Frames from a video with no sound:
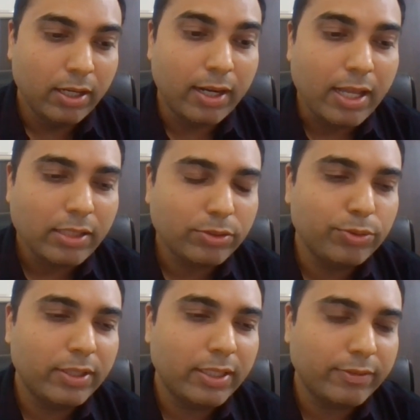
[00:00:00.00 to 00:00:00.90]
Last
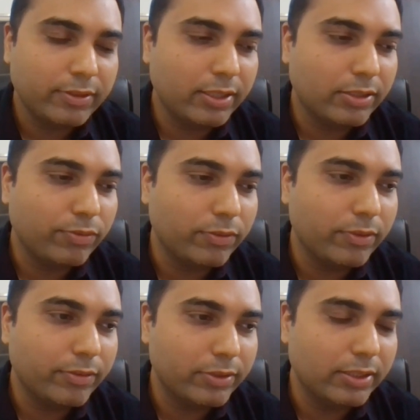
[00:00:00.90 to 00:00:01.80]
2.5 years, what
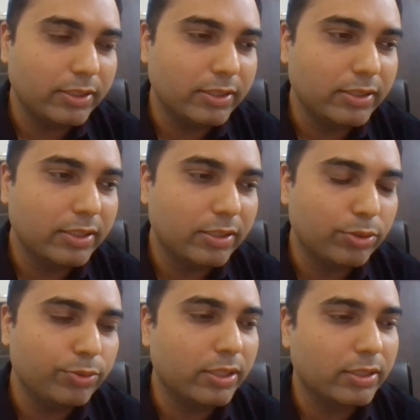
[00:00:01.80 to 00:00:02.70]
we have seen,
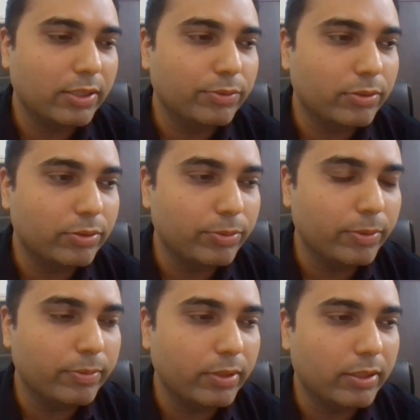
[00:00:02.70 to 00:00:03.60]
2 years I would to
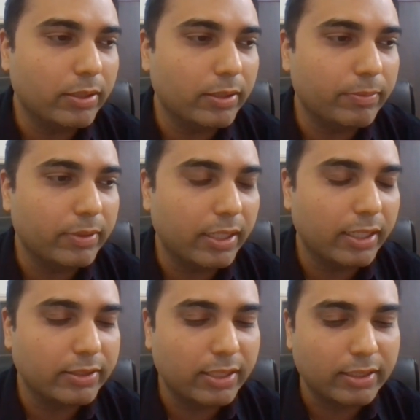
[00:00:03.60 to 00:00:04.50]
be
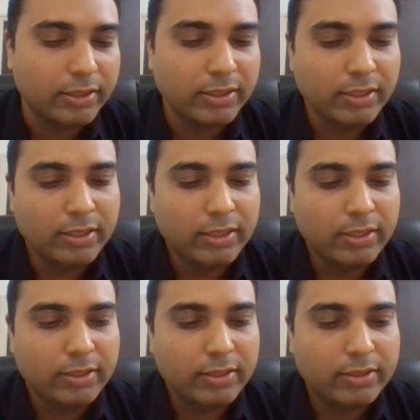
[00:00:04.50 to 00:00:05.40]
exact,
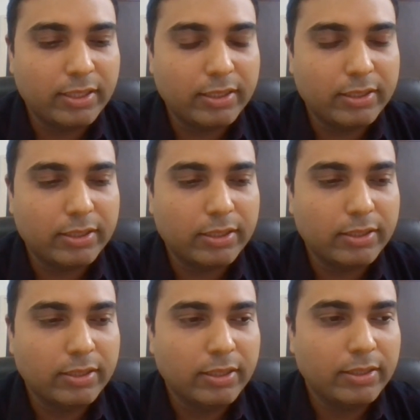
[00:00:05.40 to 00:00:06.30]
is that
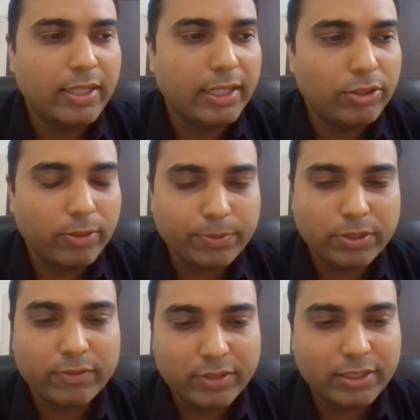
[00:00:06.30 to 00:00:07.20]
the
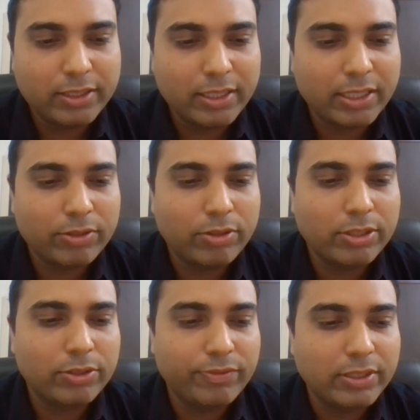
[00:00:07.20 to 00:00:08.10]
adoption of digital
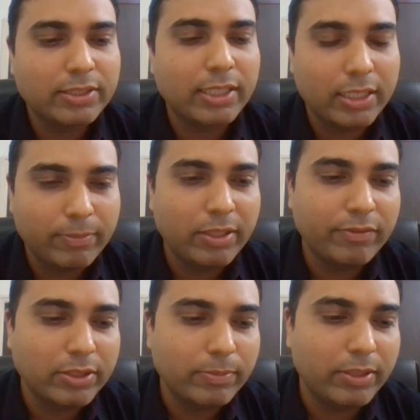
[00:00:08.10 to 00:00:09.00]
technology, which is
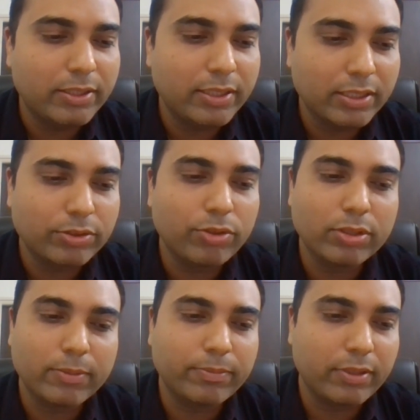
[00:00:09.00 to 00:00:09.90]
enabling visibility, has
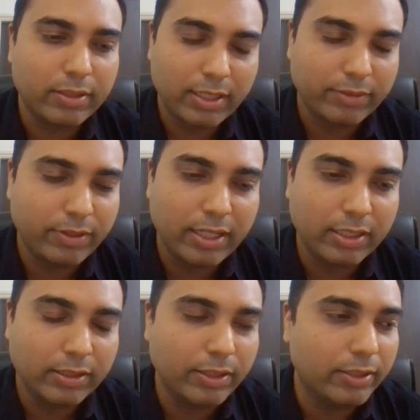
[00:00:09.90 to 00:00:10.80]
gone up high,